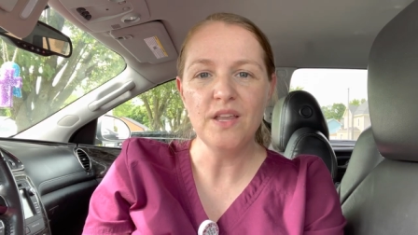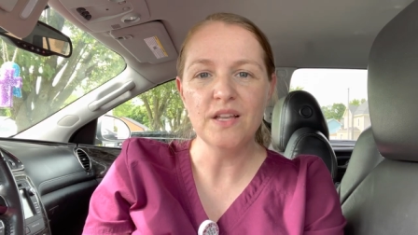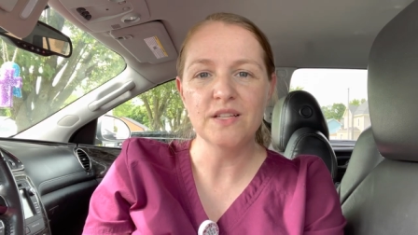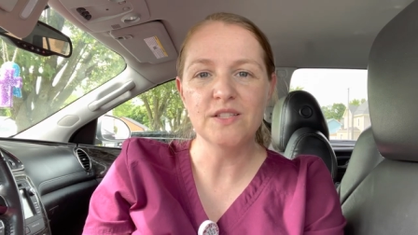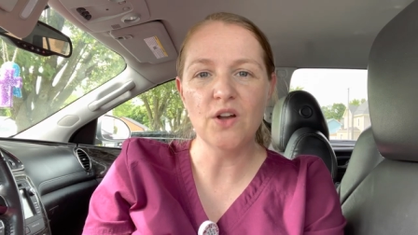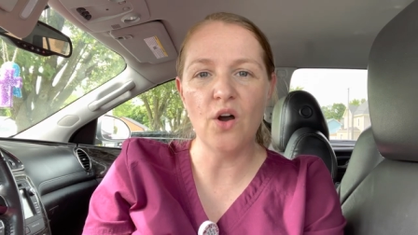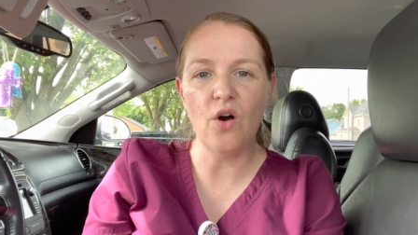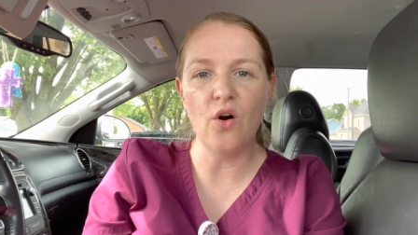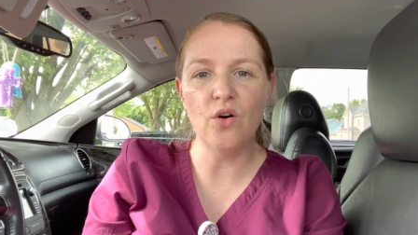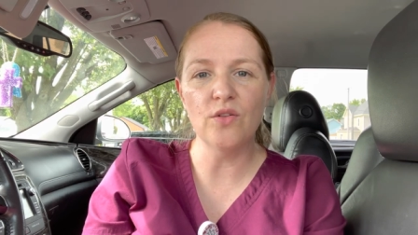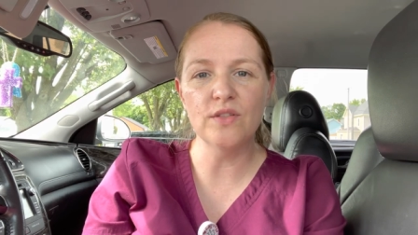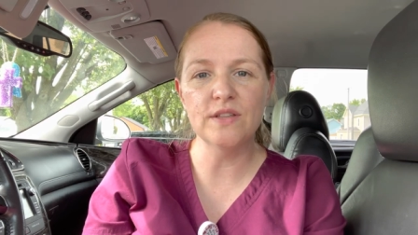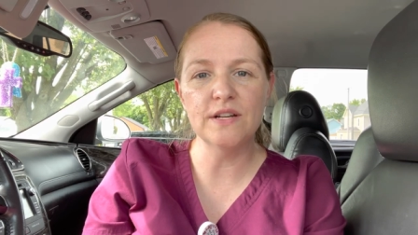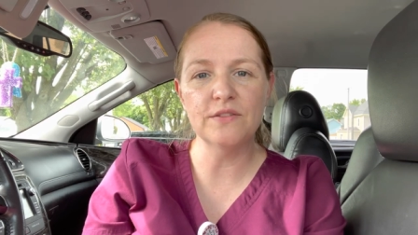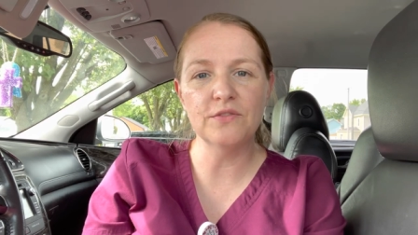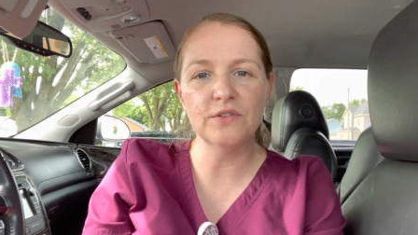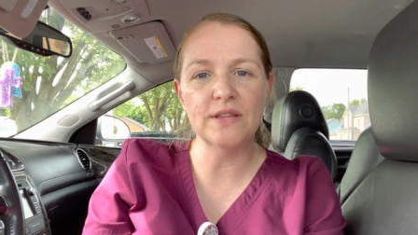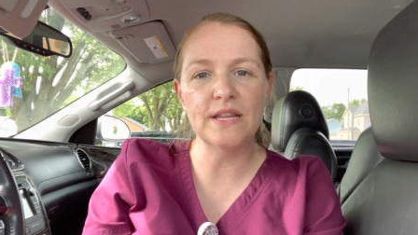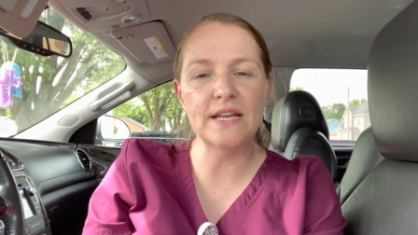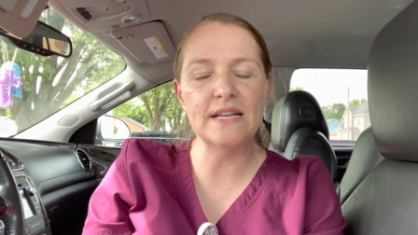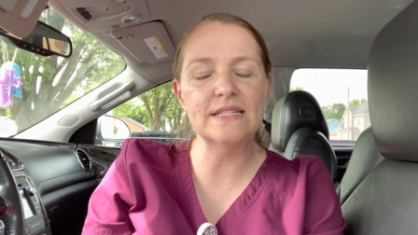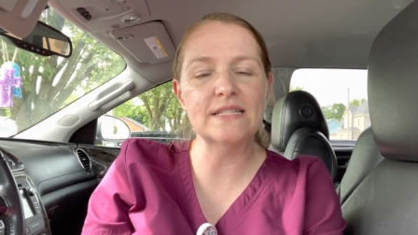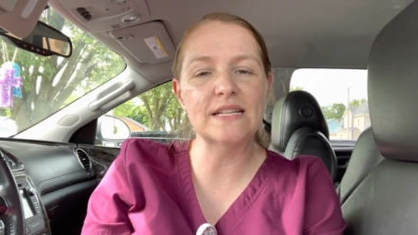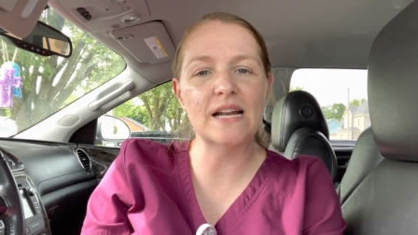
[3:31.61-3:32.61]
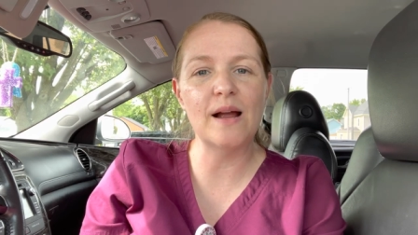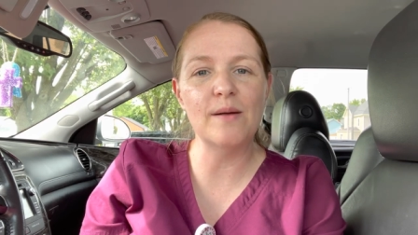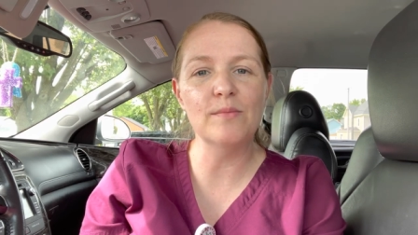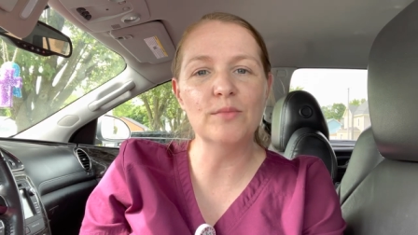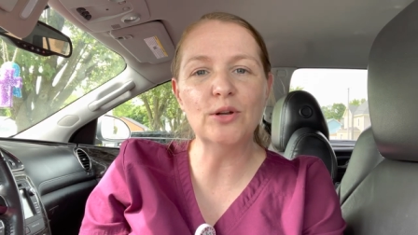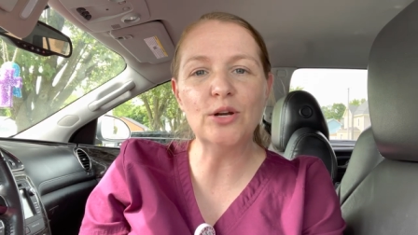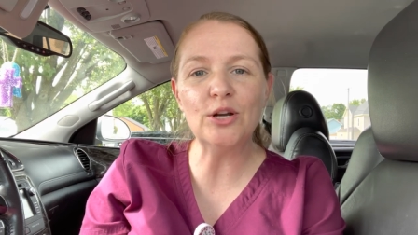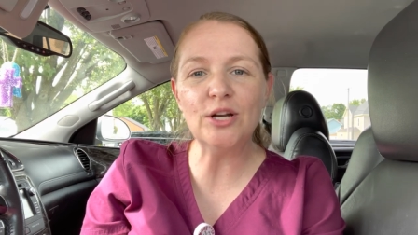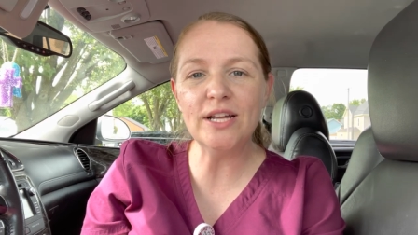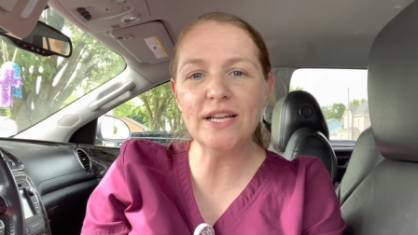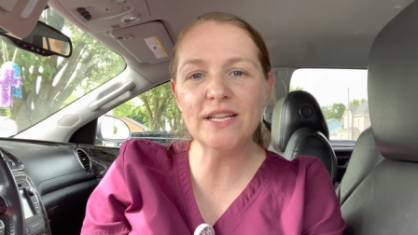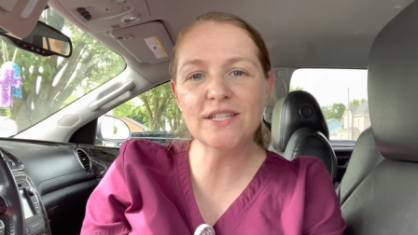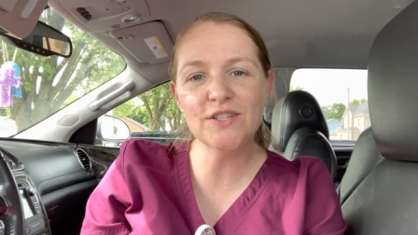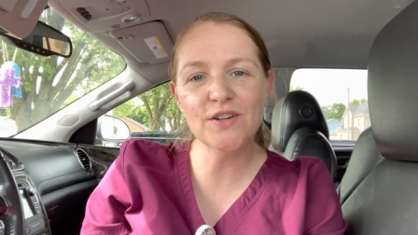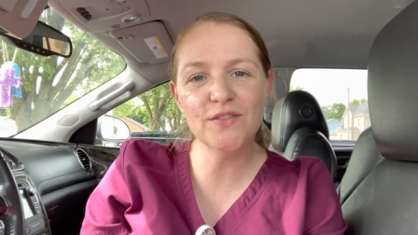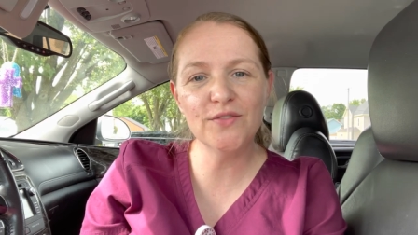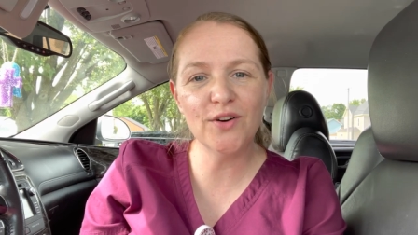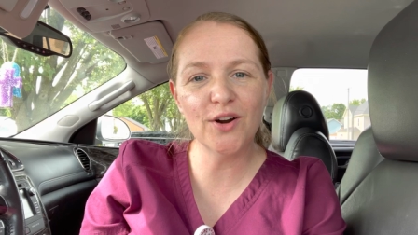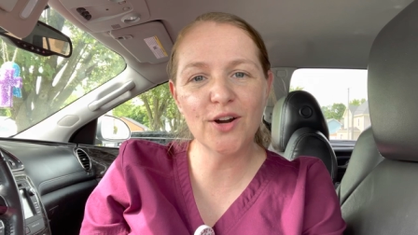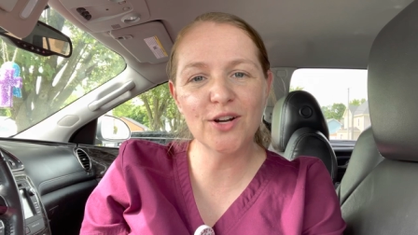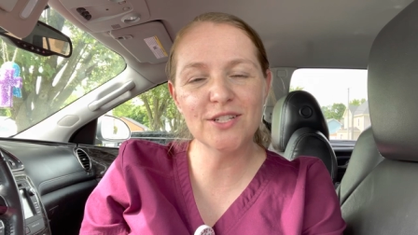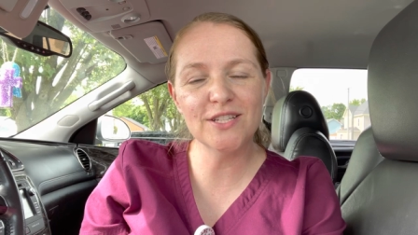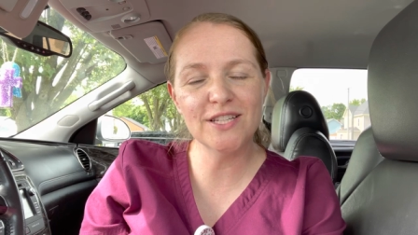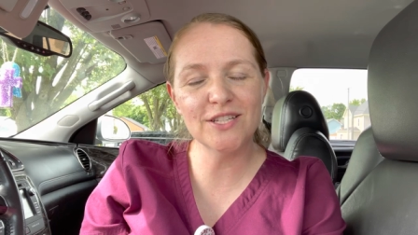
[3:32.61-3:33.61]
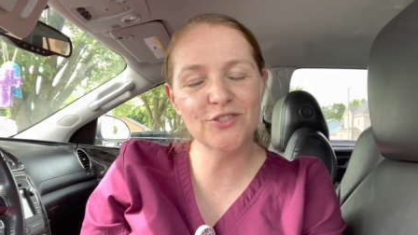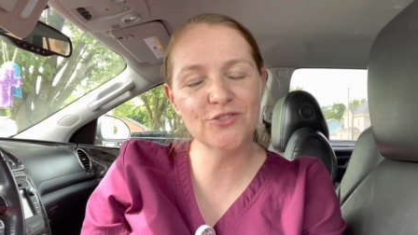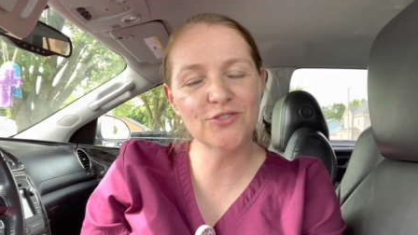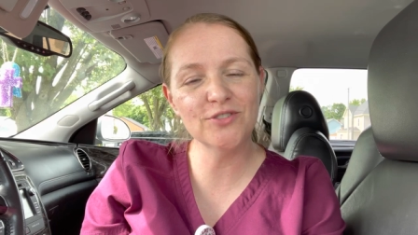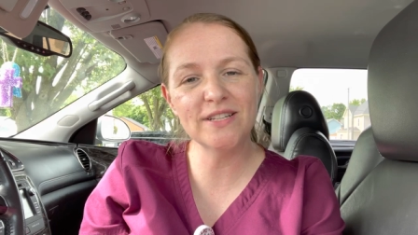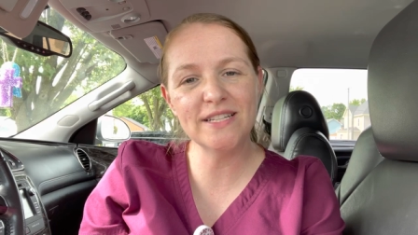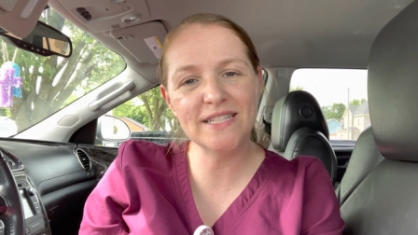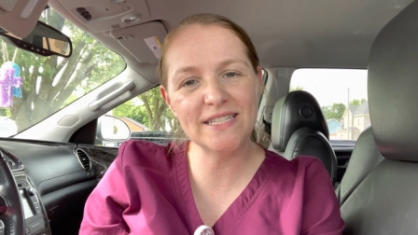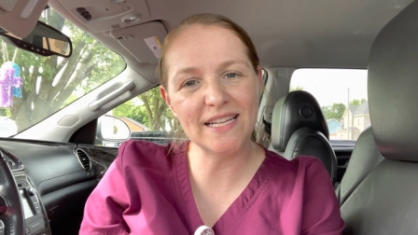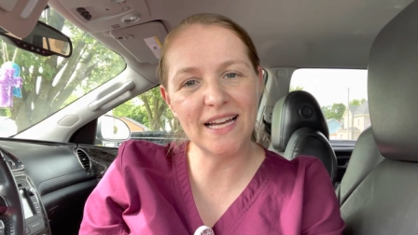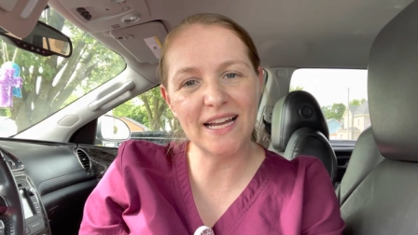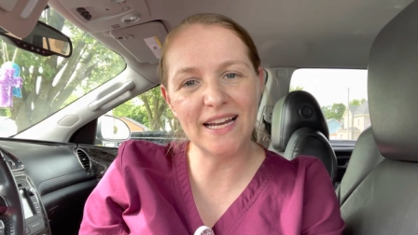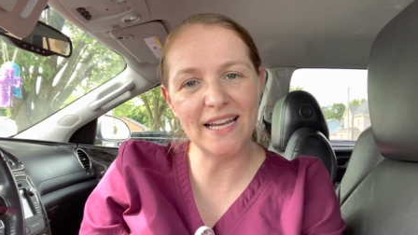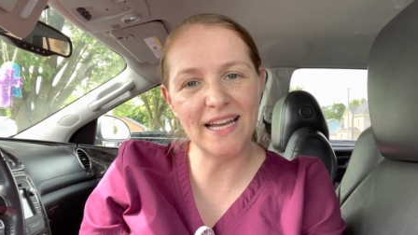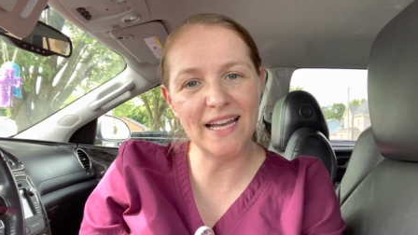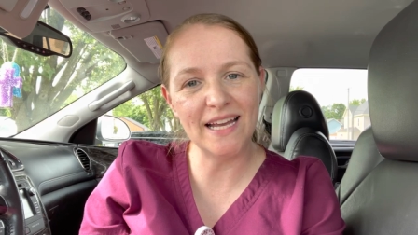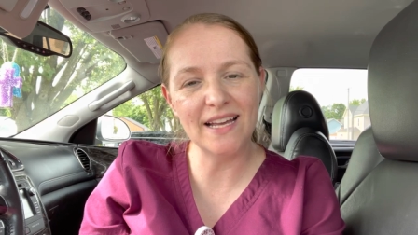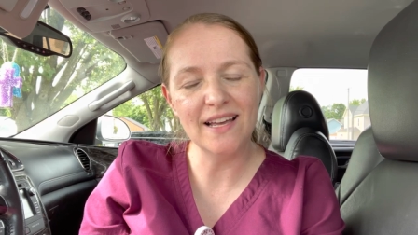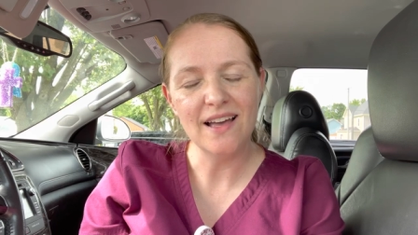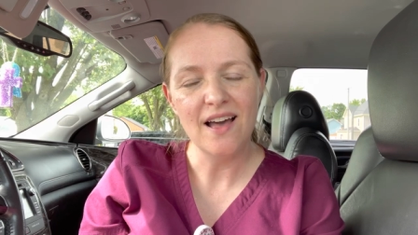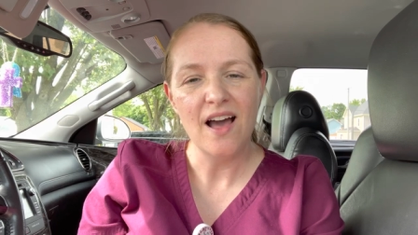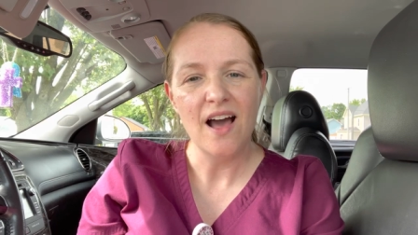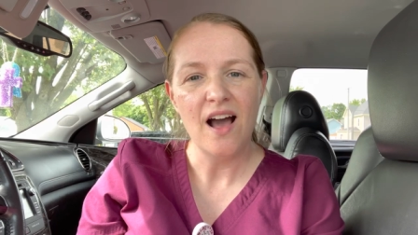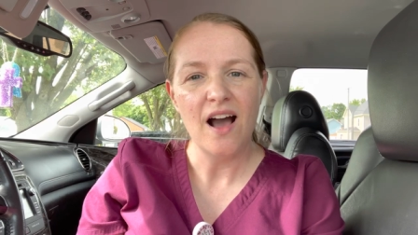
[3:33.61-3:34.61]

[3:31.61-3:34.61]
to all the different things that I'm learning so far. So it's really exciting.